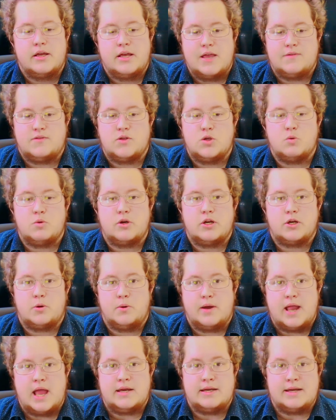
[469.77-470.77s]
If you want to
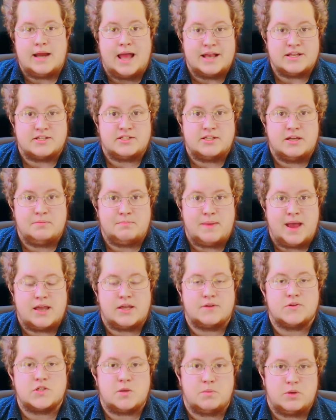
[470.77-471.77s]
create an asset
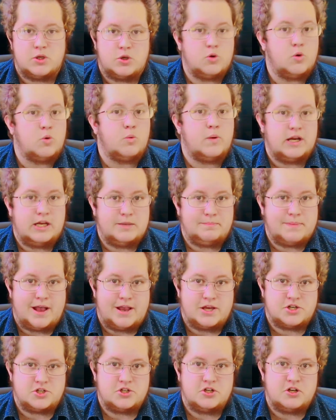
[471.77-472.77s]
pack of something you're really
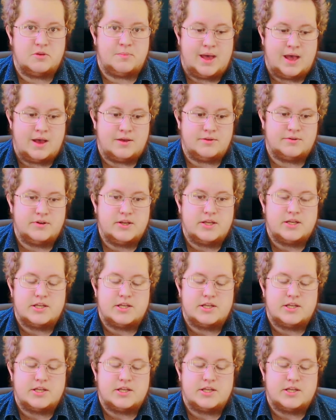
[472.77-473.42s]
passionate about,